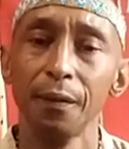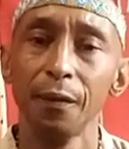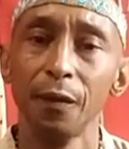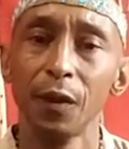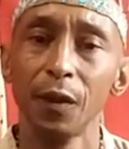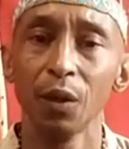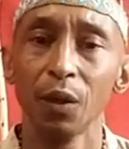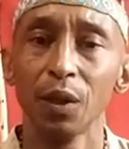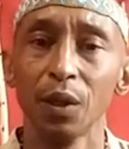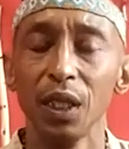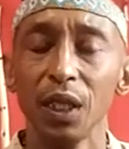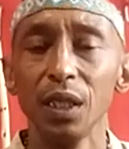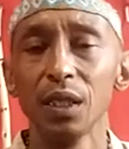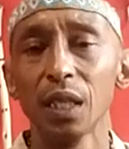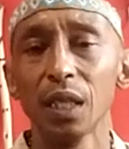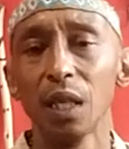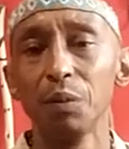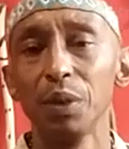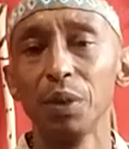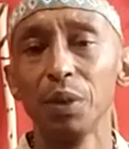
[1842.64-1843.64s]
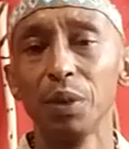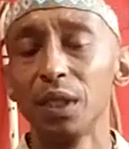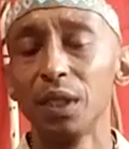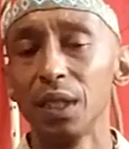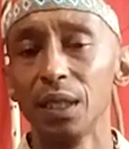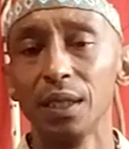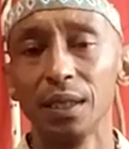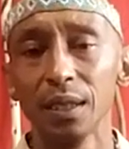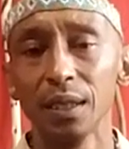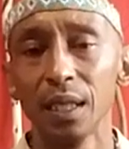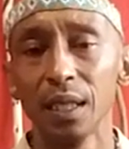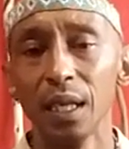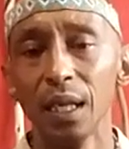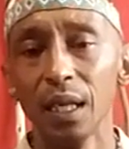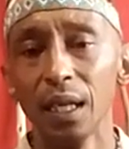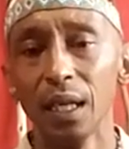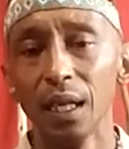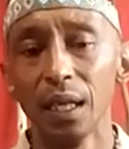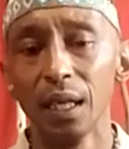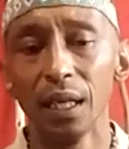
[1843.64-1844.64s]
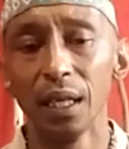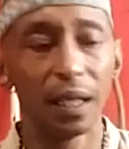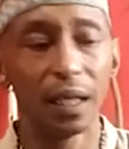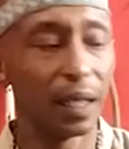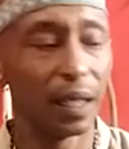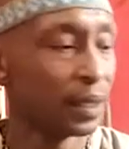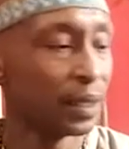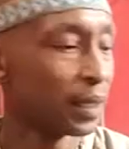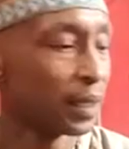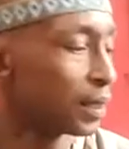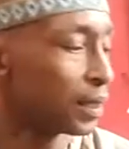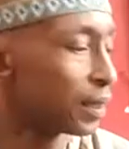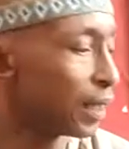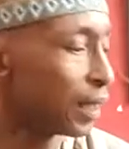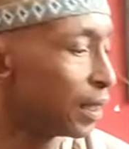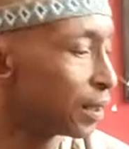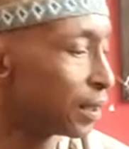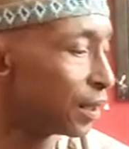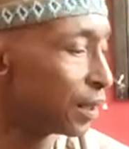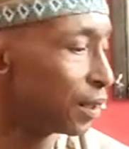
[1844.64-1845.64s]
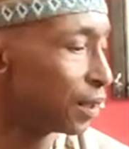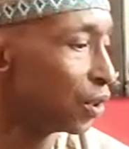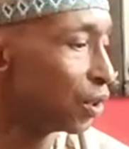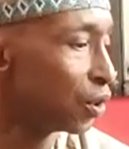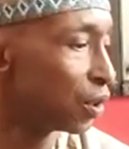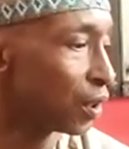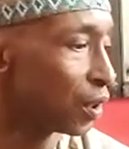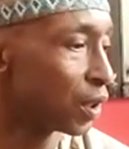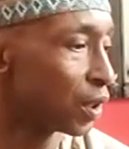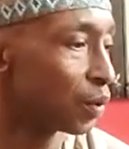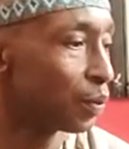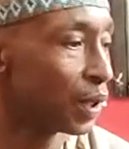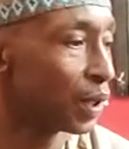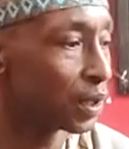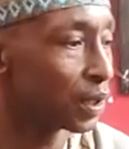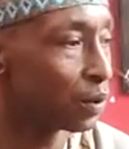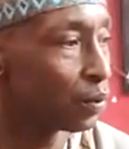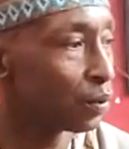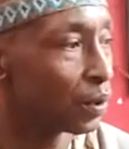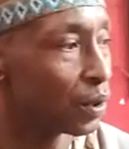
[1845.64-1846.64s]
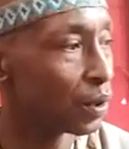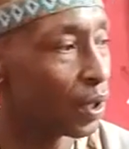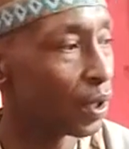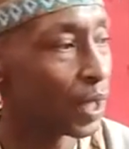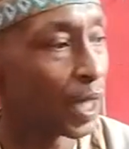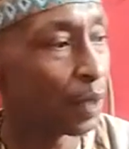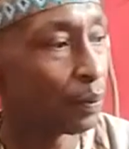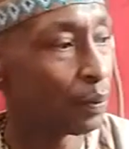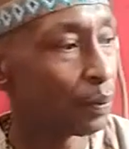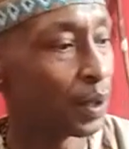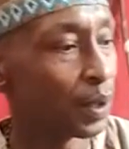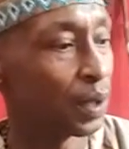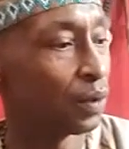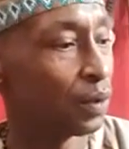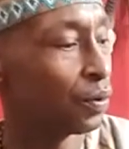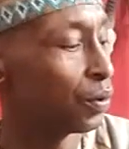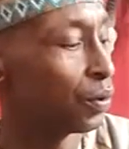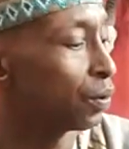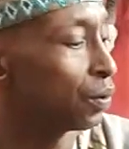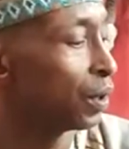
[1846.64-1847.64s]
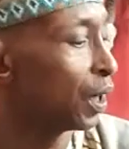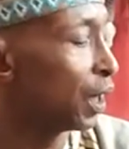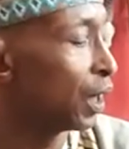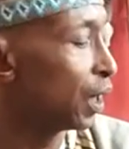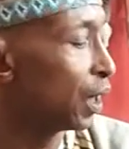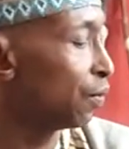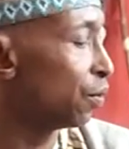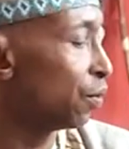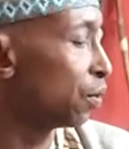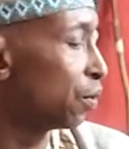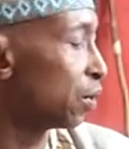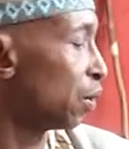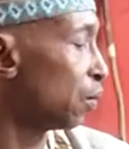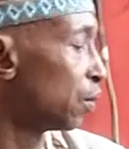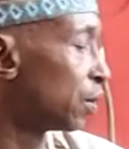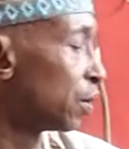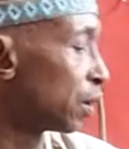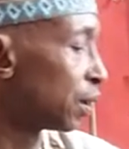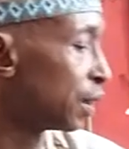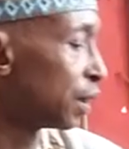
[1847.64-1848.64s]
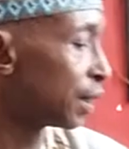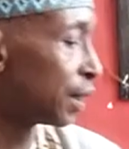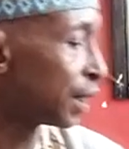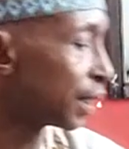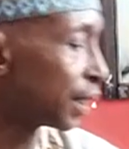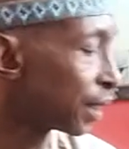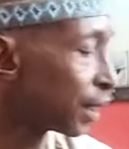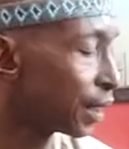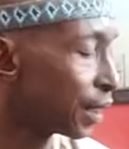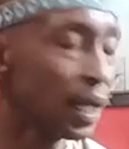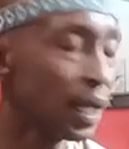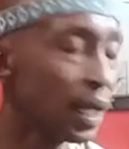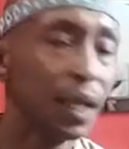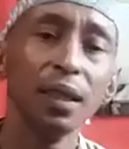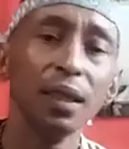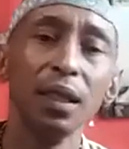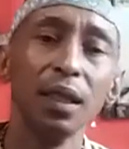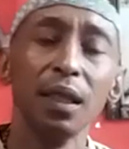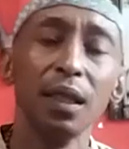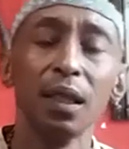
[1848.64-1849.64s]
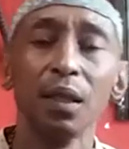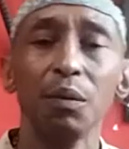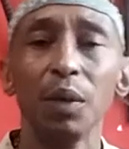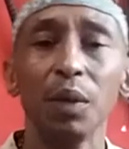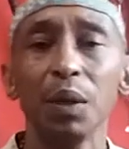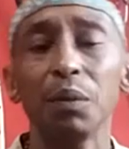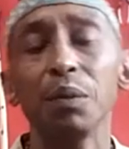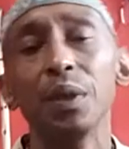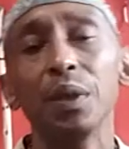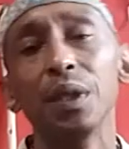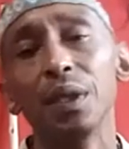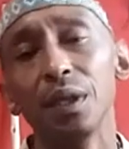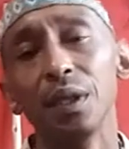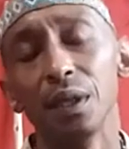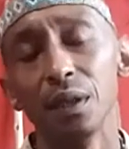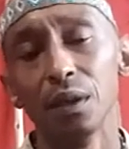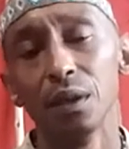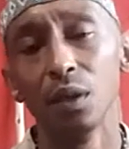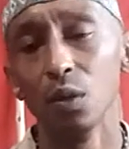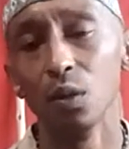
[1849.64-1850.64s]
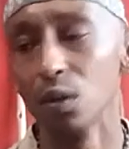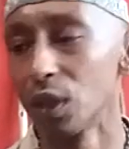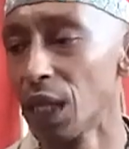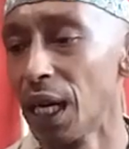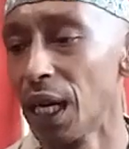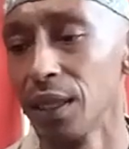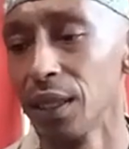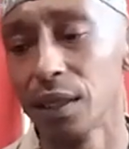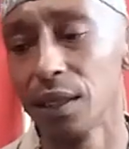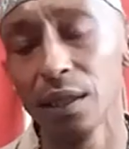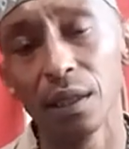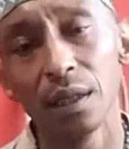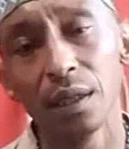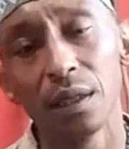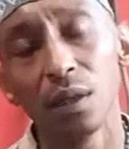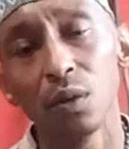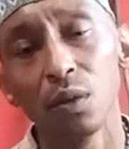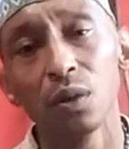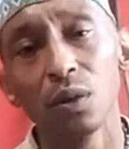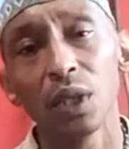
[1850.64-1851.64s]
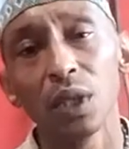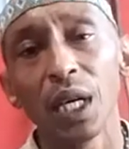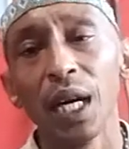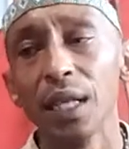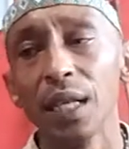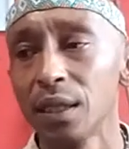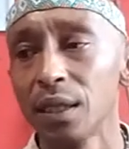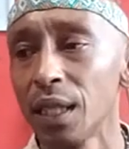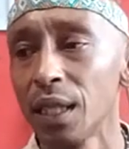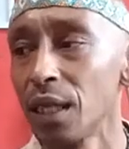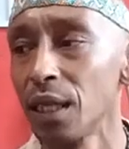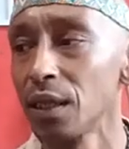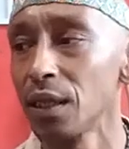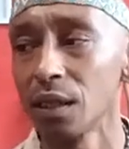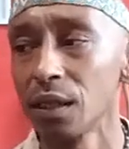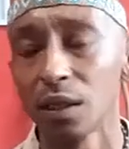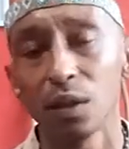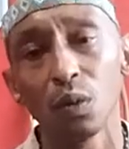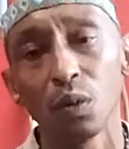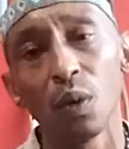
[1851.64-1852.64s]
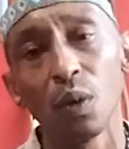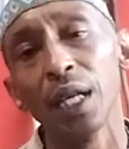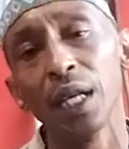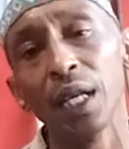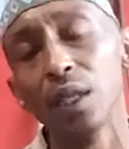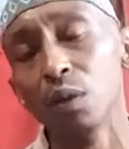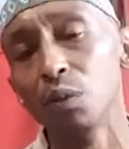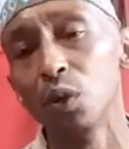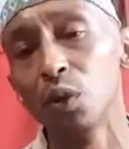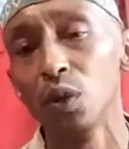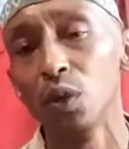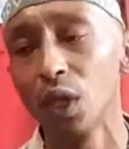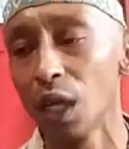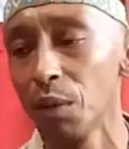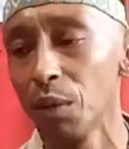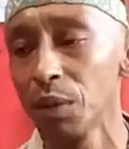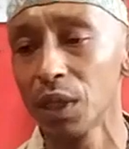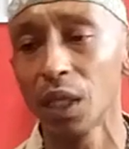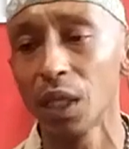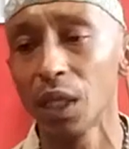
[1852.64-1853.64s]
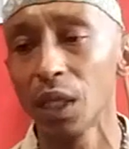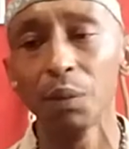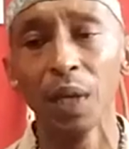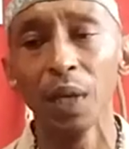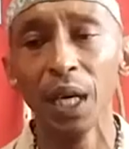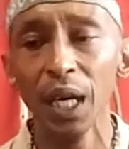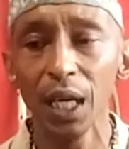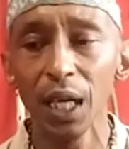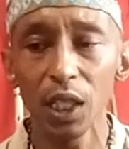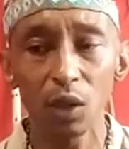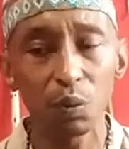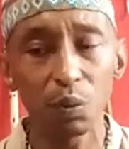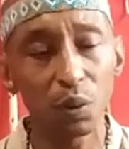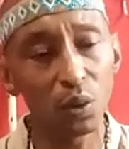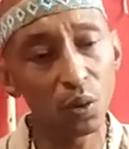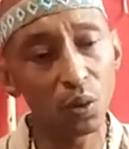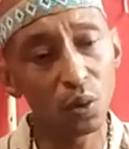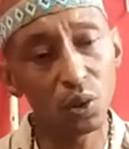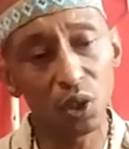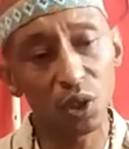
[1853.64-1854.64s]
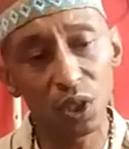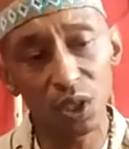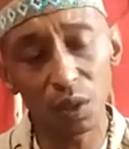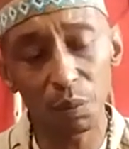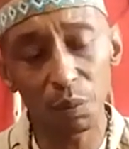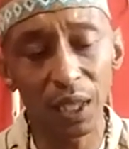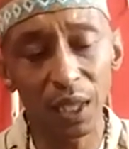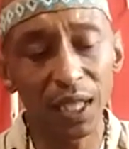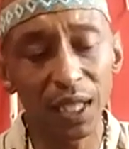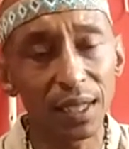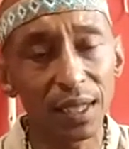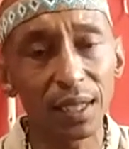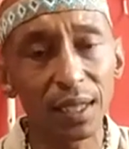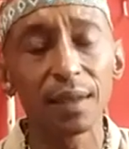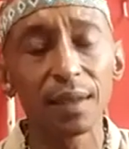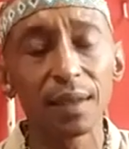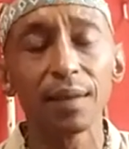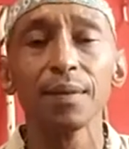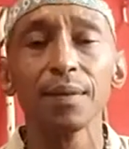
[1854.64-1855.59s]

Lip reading: Now, these type of things, as I say, as an indigenous person, will not happen if you don't recognize and remember those dances, those trance dances. Why the moon comes out? It's because she's a blessing.